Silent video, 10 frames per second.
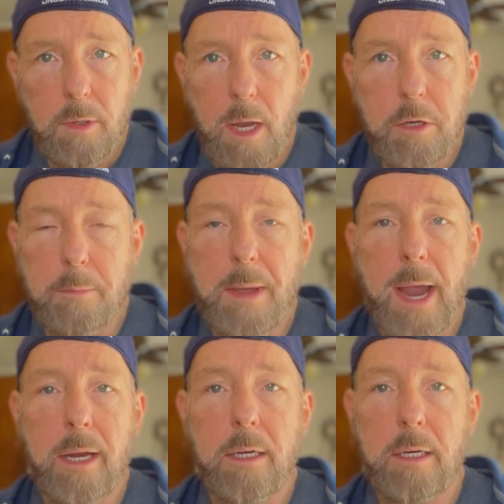and you're
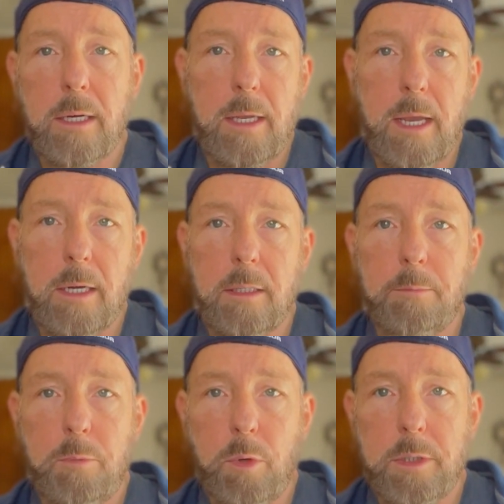packing it in a can
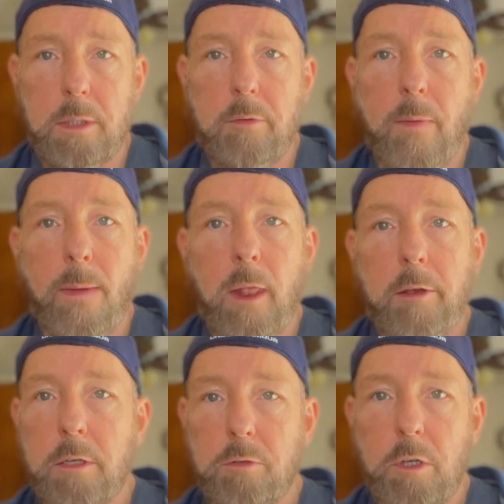of poison.
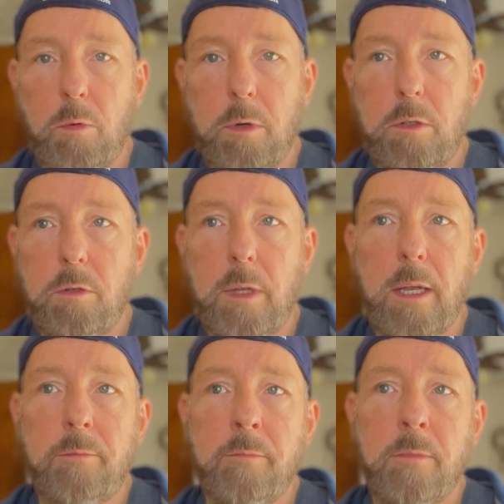So you don't want to do
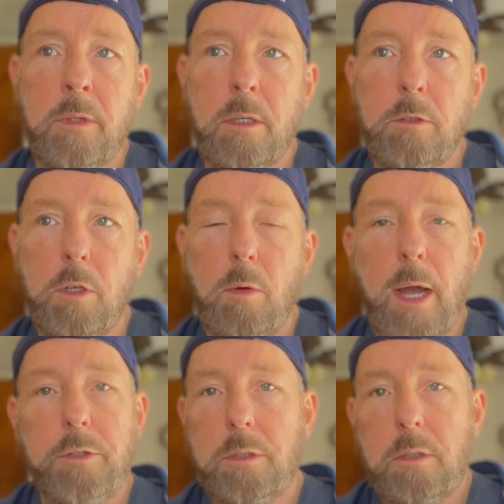that. So
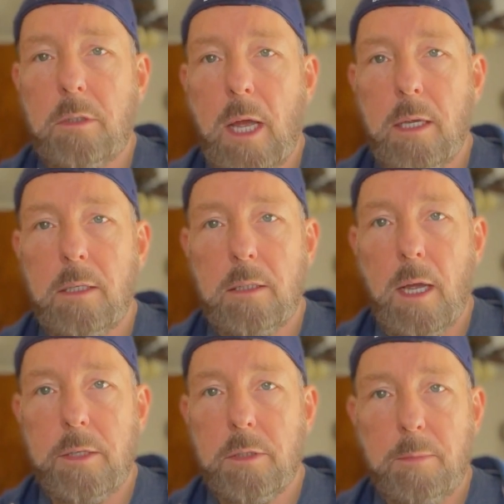I just
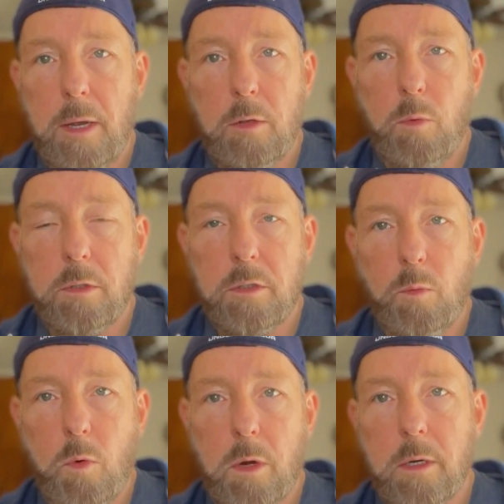buy the ones
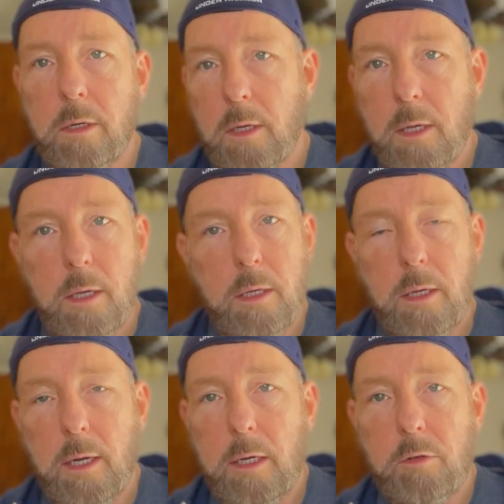in water,
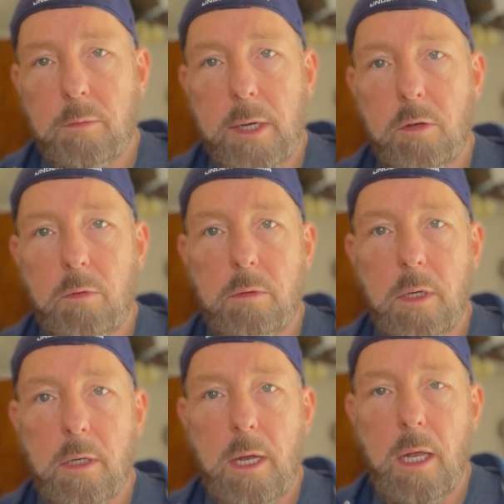and I use my own
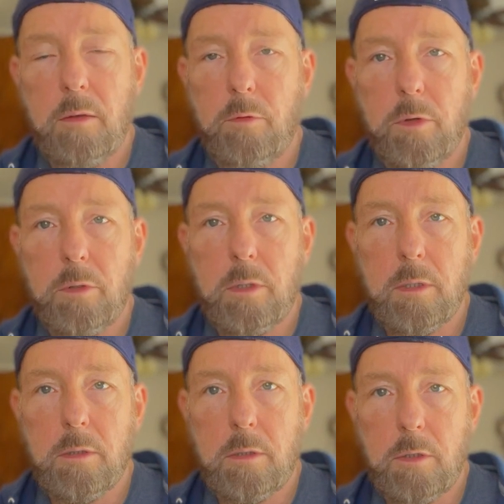olive oil
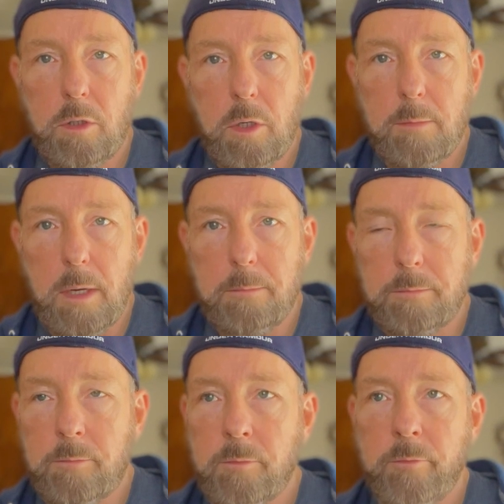to cook them up.
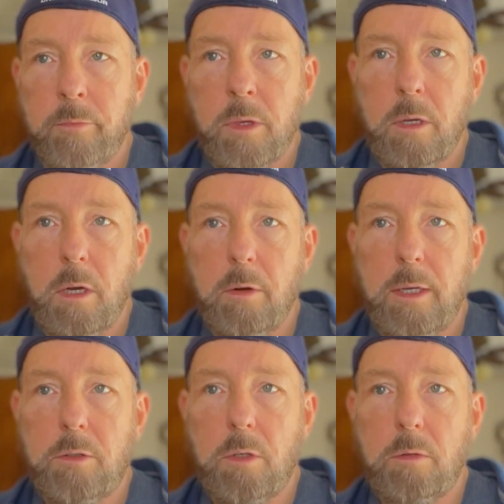All
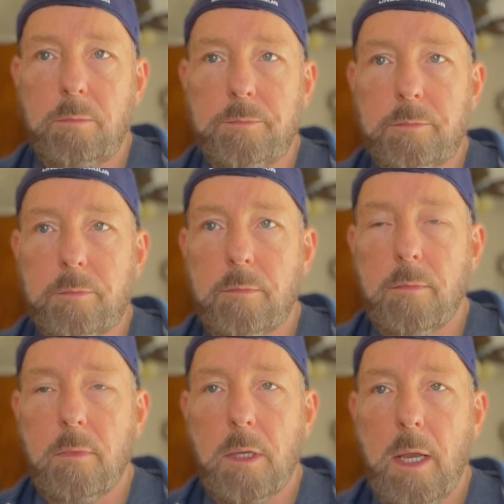right. So,
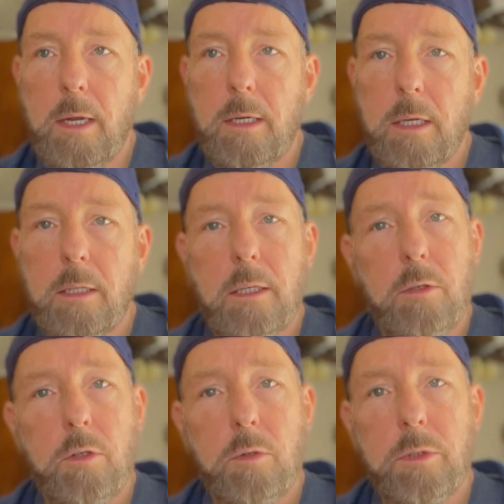and then the other
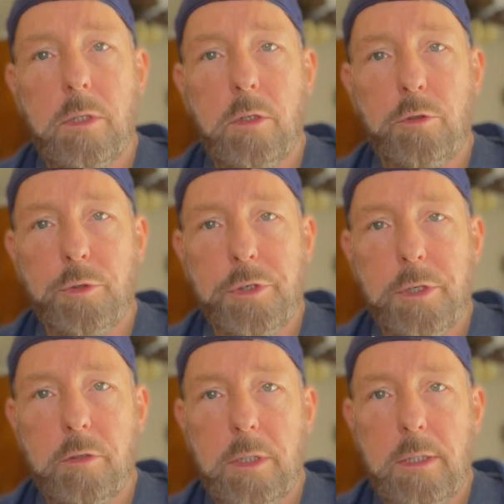thing too is the
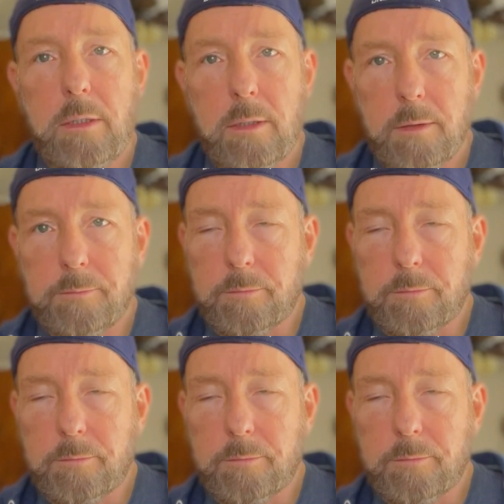nutritional yeast.